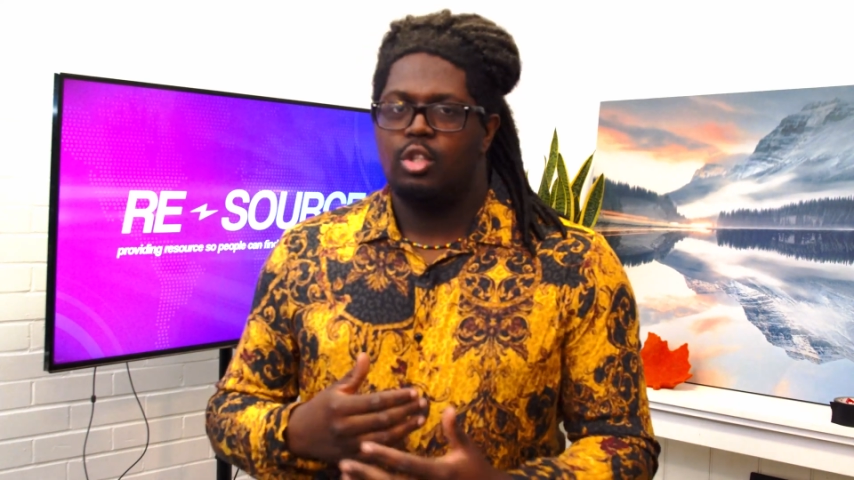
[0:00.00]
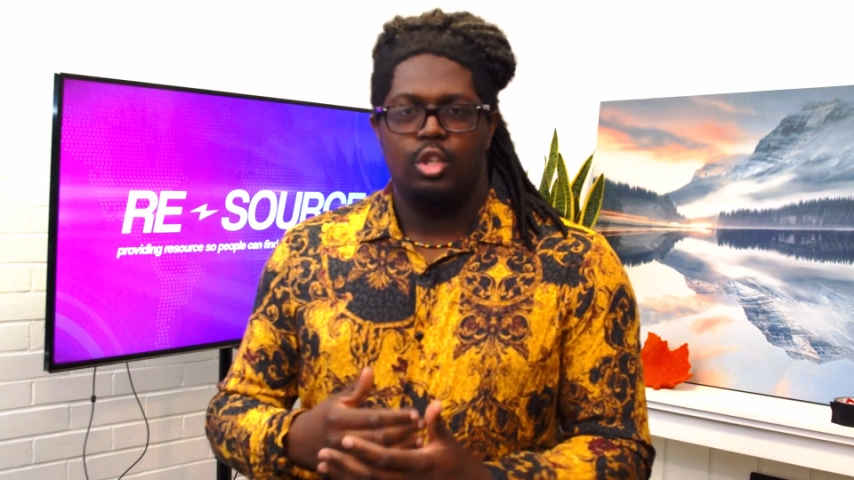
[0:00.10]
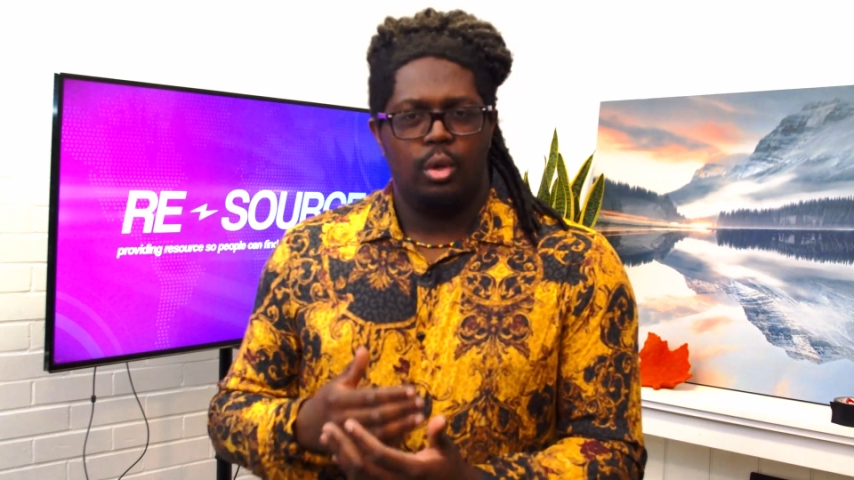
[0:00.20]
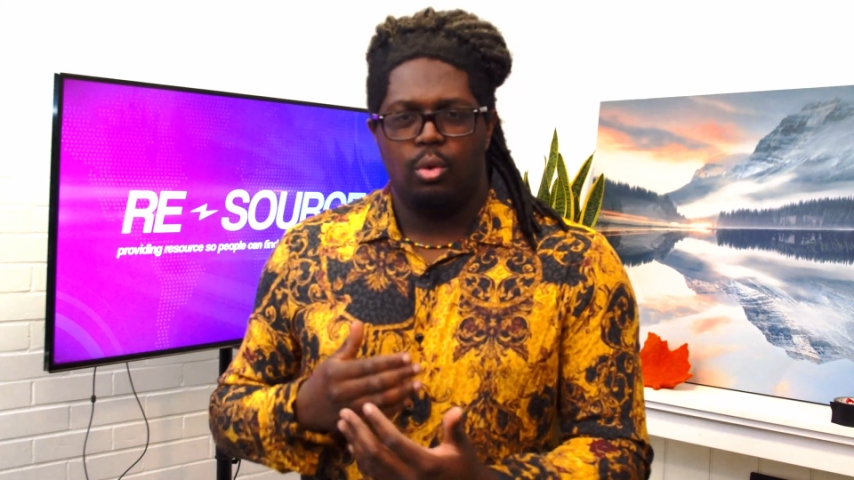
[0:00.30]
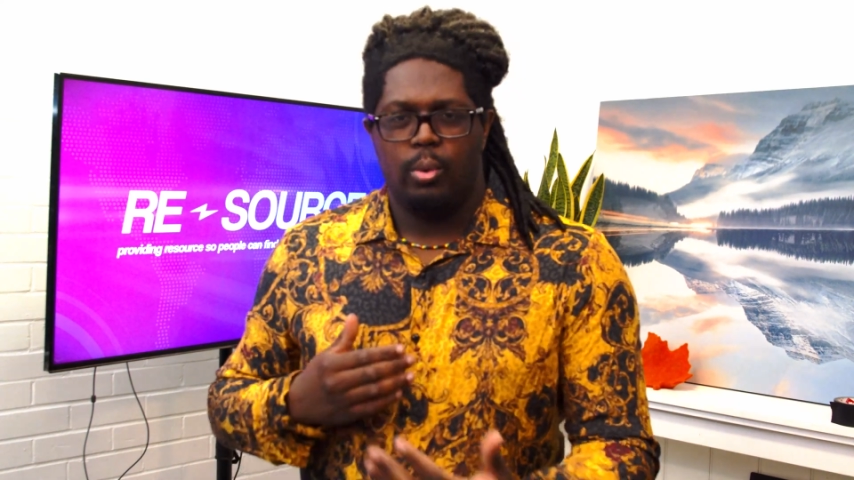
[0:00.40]
You
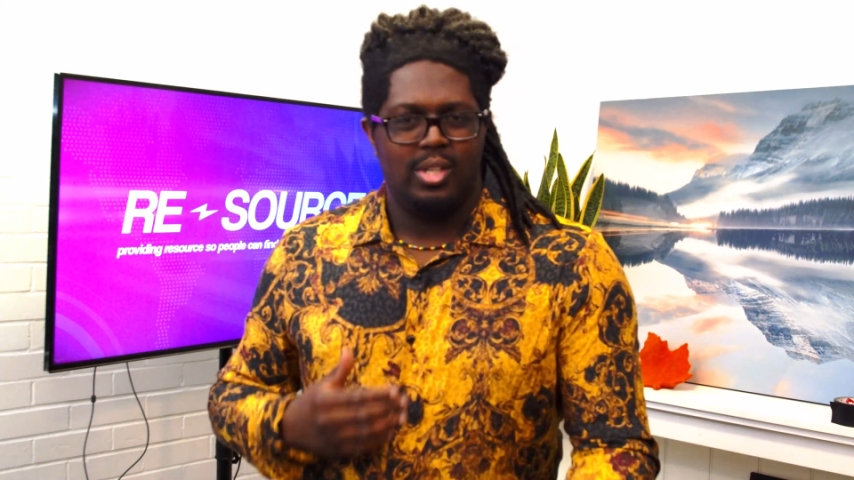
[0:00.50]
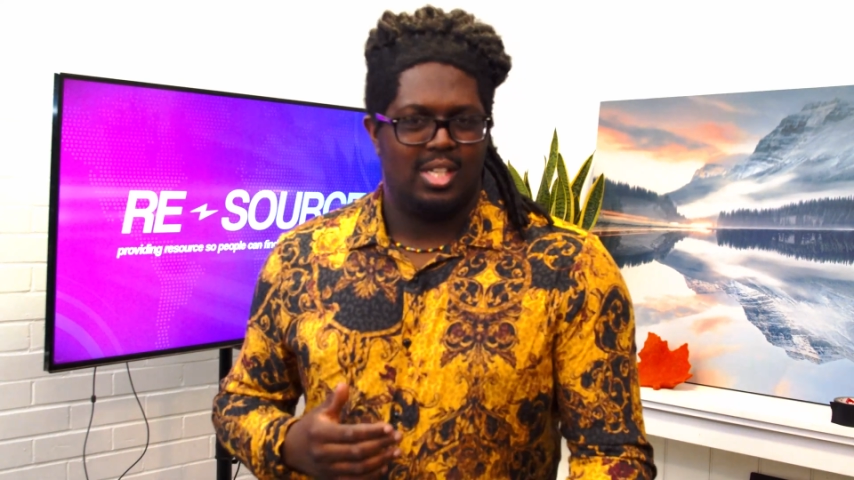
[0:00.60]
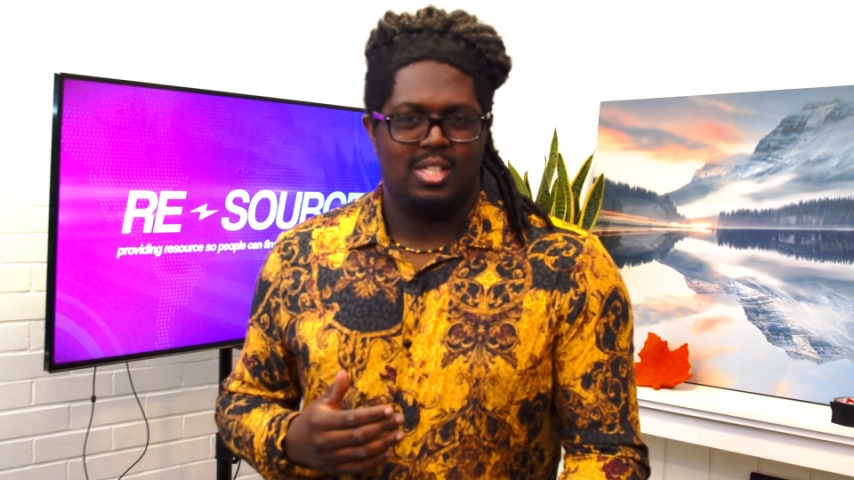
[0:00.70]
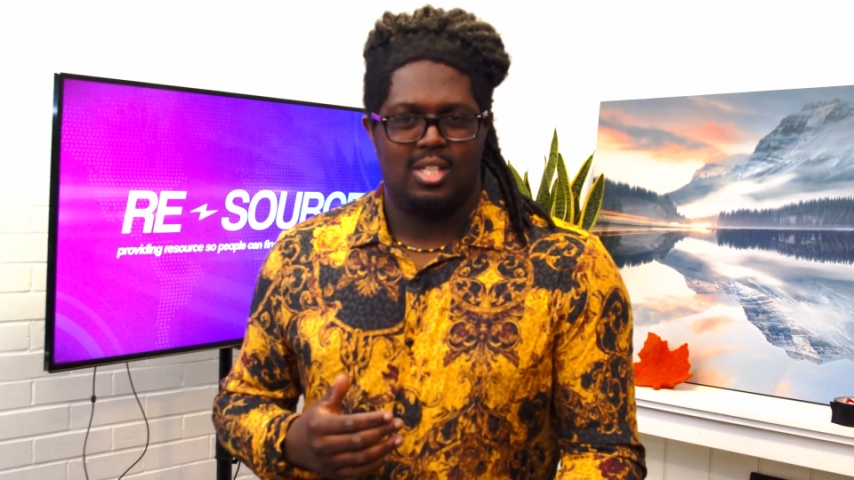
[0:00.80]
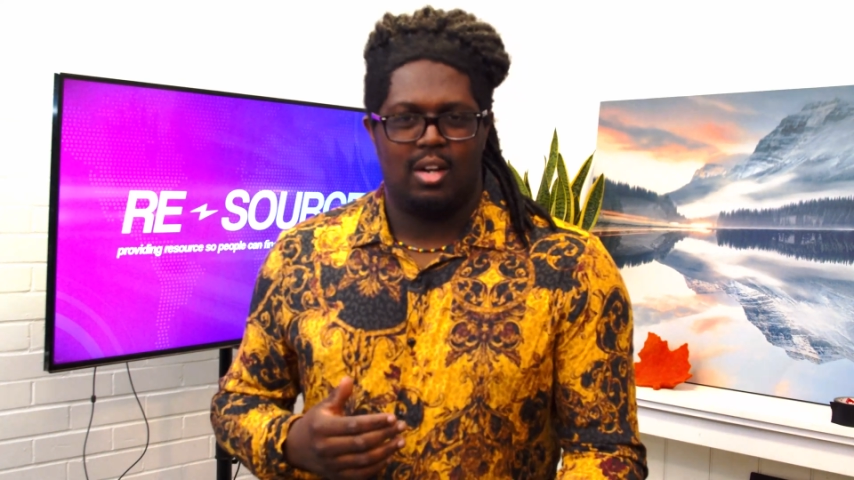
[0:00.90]
don't always
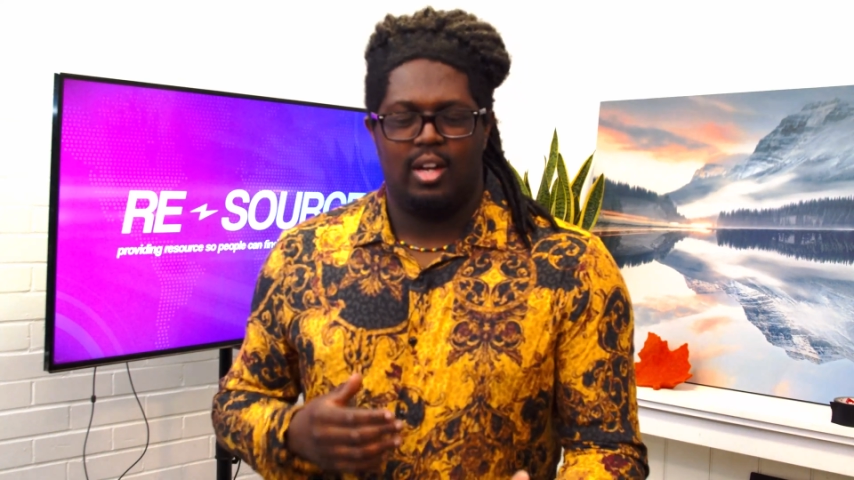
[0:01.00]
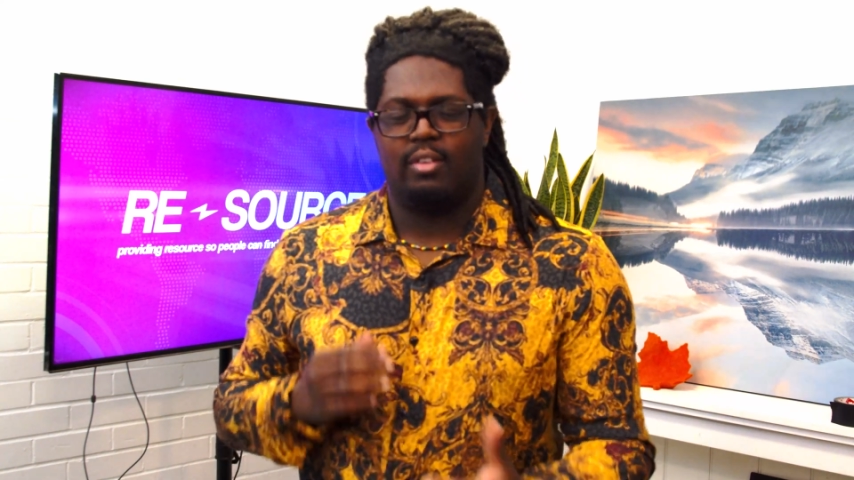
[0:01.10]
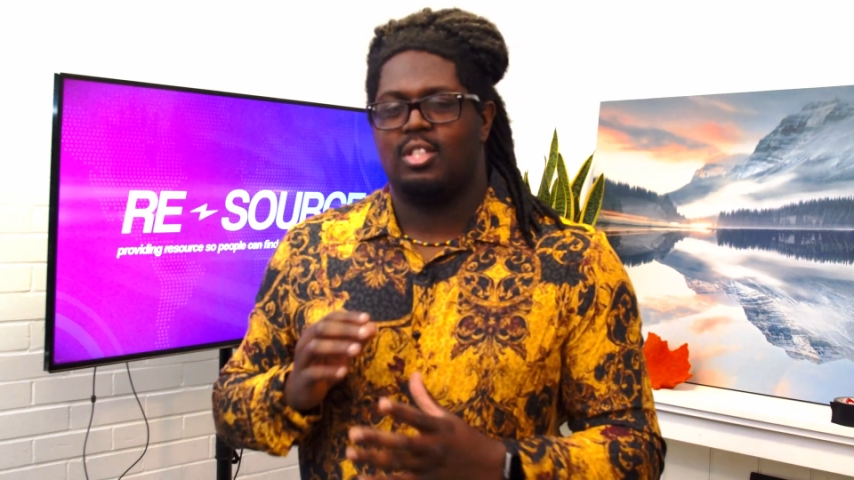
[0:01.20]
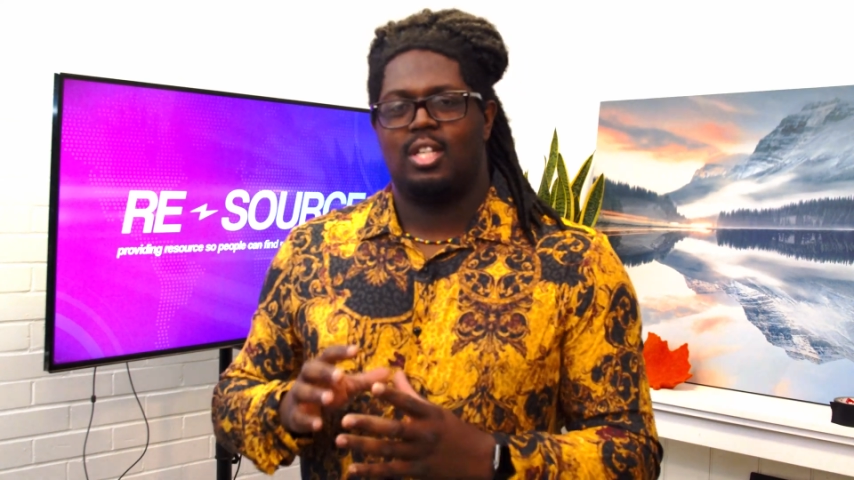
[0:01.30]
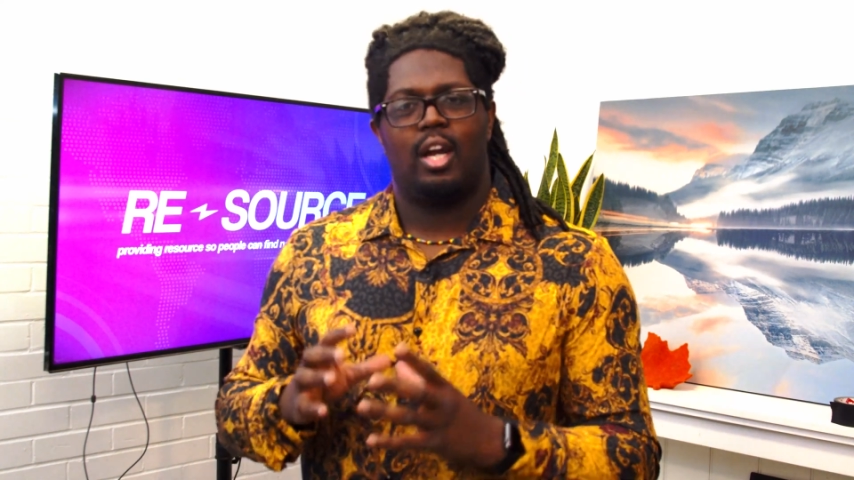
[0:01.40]
necessarily
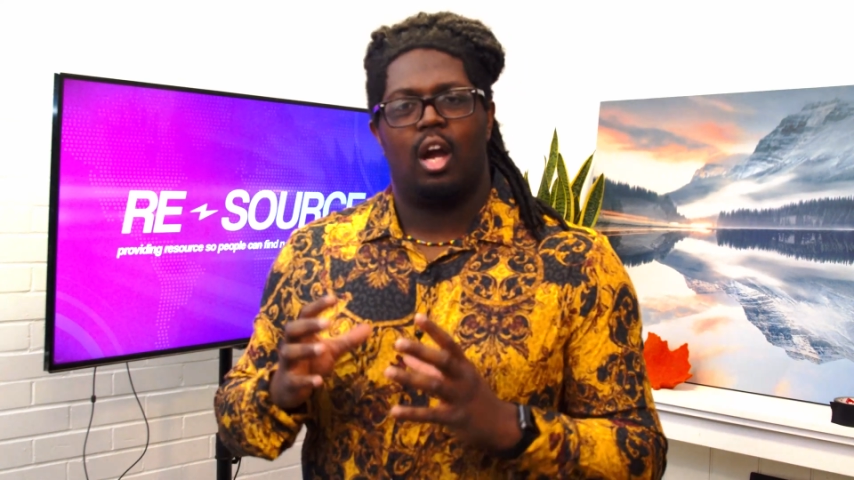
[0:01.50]
have to take